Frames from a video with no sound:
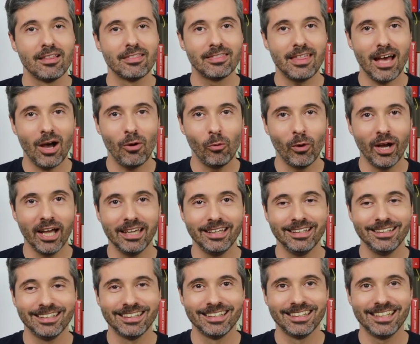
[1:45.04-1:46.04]
That
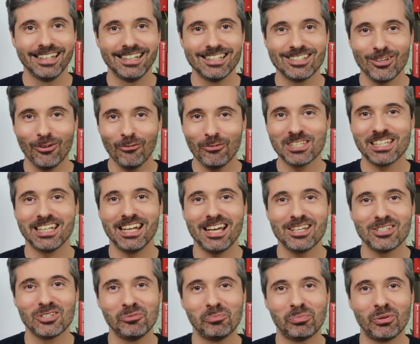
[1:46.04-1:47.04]
way, it is always a
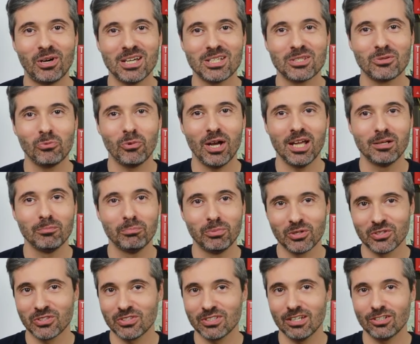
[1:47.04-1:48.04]
nice surprise when
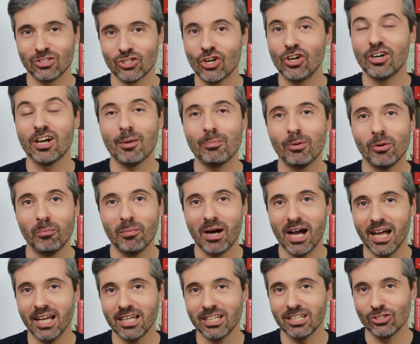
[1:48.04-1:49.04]
books turn up on
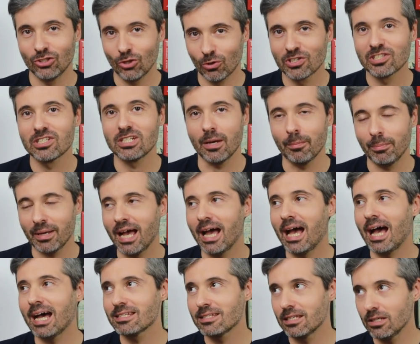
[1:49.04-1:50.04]
my doorstep,
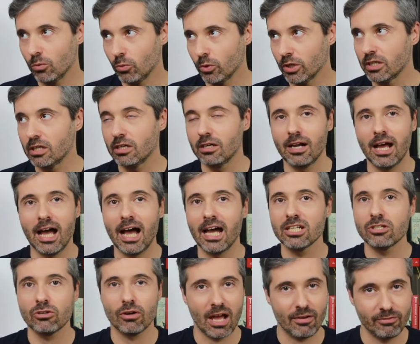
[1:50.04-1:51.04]
as it were.
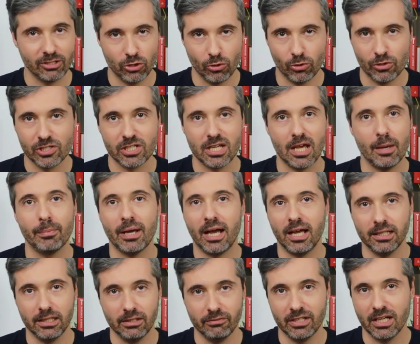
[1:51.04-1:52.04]
I don't have a doorstep,
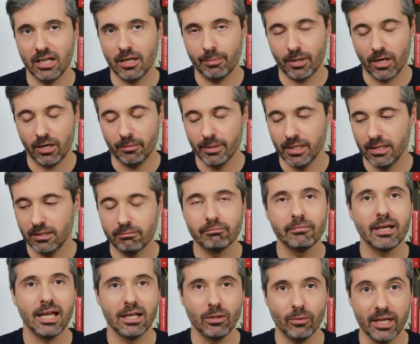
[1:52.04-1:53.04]
I live in an apartment.
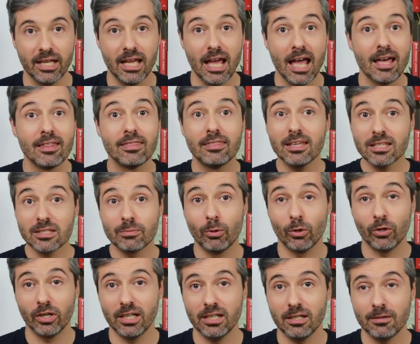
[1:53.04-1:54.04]
Anyway, this
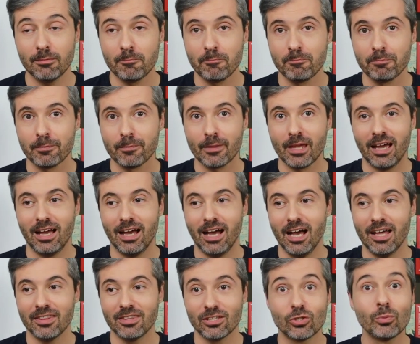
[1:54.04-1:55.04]
morning,
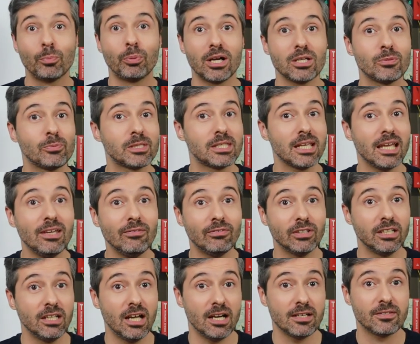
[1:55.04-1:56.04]
the surprise was
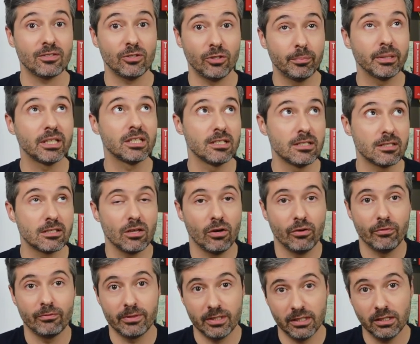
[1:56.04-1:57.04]
even nicer because
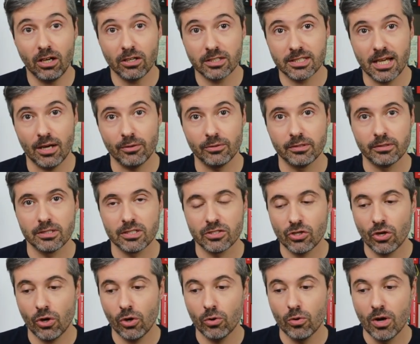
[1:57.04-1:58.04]
of the lockdown.
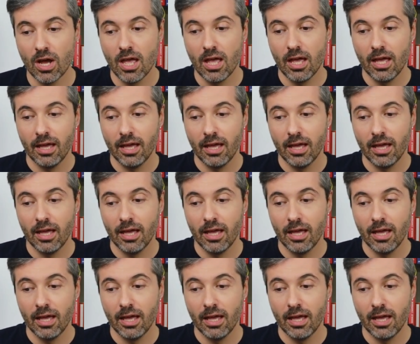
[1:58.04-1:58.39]
So,